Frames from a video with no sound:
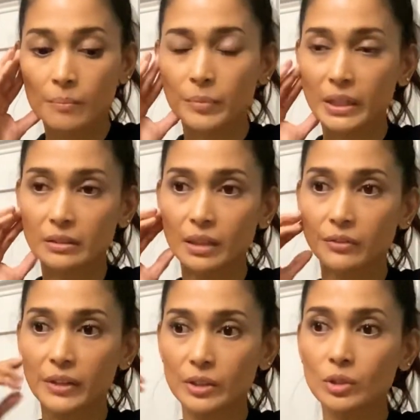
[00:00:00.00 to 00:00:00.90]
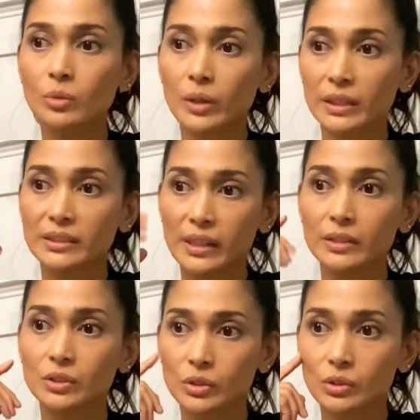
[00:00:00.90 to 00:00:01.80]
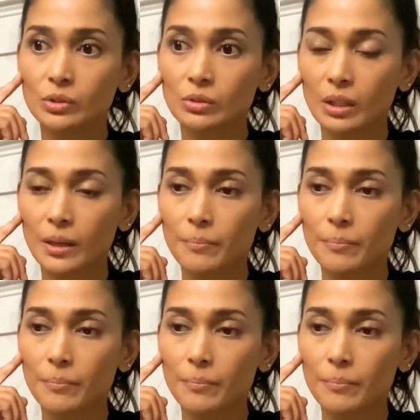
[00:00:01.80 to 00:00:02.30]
But if I do wear a size 2